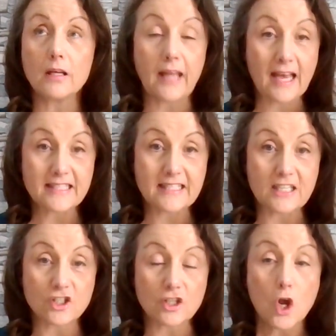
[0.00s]
gas
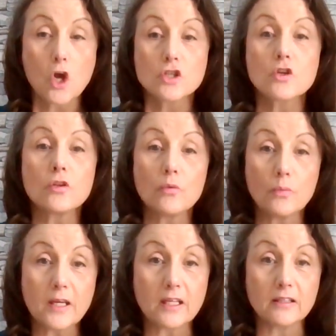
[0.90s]
station, so that
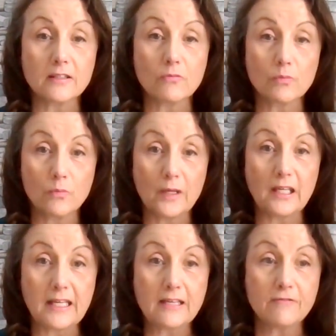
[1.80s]
we can
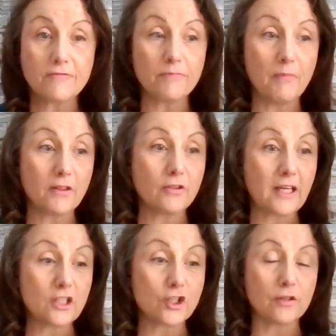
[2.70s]
relieve Mother
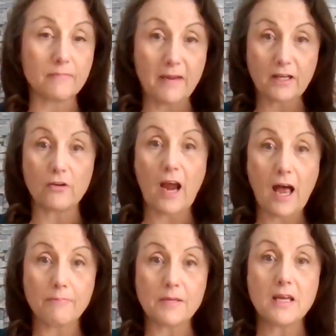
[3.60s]
Nature and make her
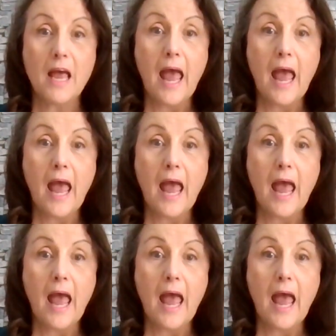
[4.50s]
happy,